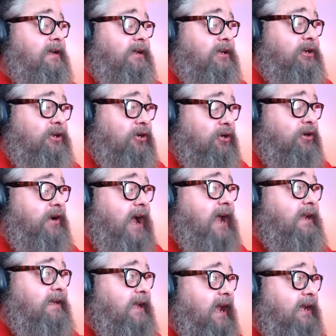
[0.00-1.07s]
you're not
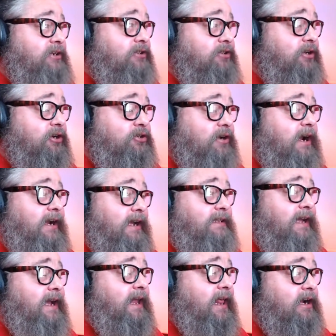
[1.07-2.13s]
in danger. They're trying to get
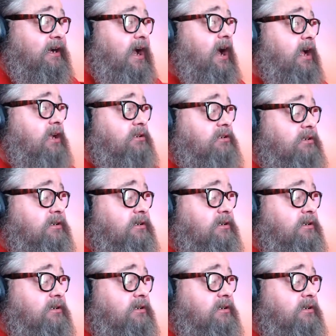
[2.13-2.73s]
the hell out of Dodge.